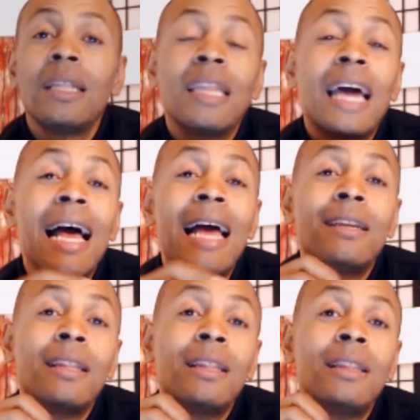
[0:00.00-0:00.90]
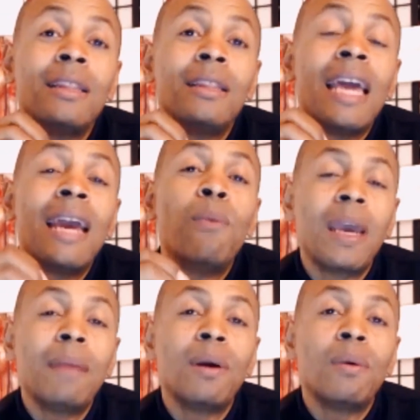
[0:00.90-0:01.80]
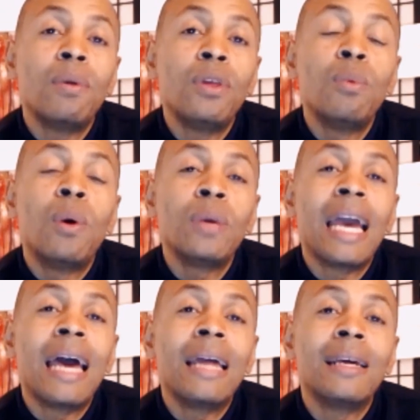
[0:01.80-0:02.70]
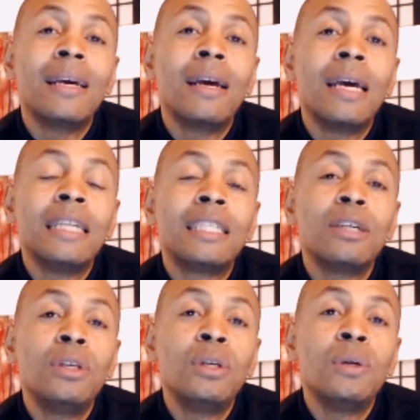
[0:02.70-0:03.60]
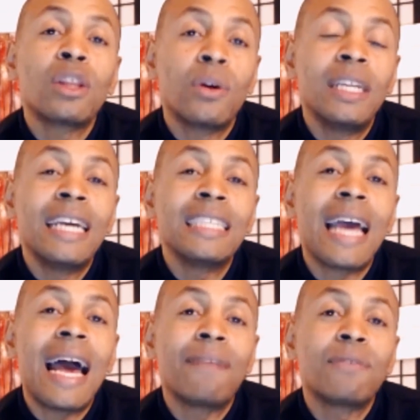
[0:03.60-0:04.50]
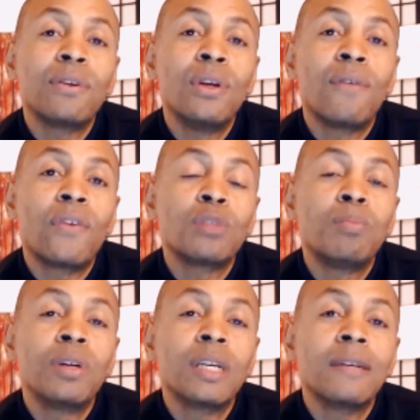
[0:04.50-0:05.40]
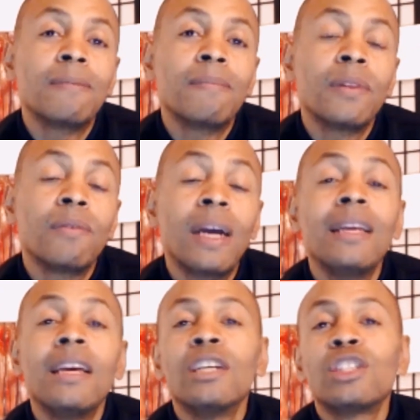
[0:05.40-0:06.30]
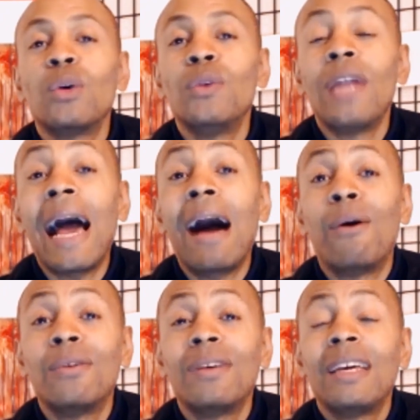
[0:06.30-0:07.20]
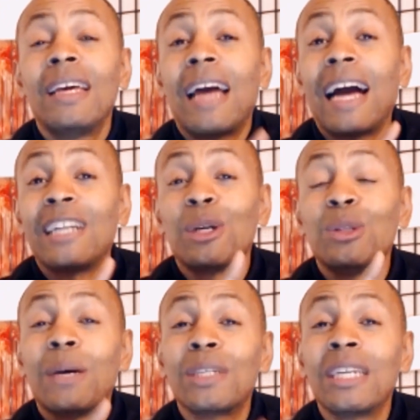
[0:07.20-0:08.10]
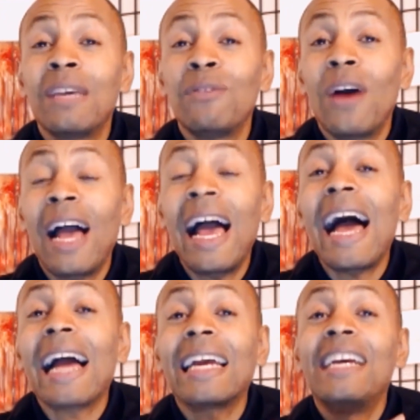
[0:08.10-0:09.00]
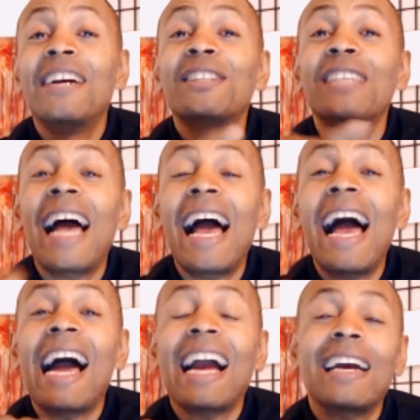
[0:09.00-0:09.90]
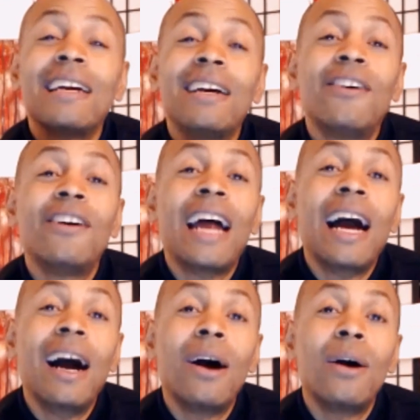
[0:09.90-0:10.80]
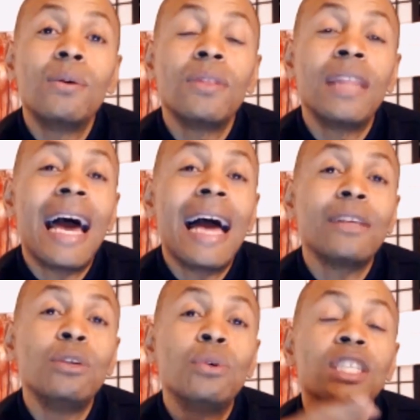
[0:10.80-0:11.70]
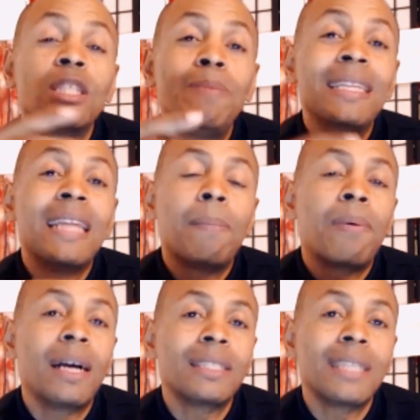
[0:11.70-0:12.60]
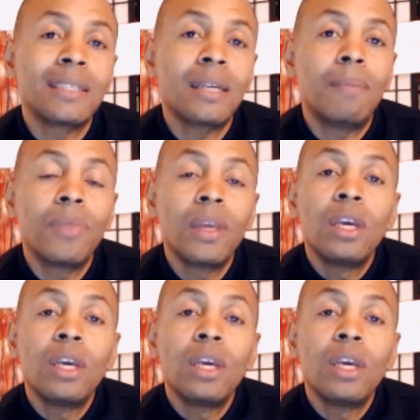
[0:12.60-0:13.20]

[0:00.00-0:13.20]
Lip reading: that your first payment you won't get until 30 days after your first booking, right? So now I told you I was going to give you a hack. Here's a hack on how that you can speed that process up.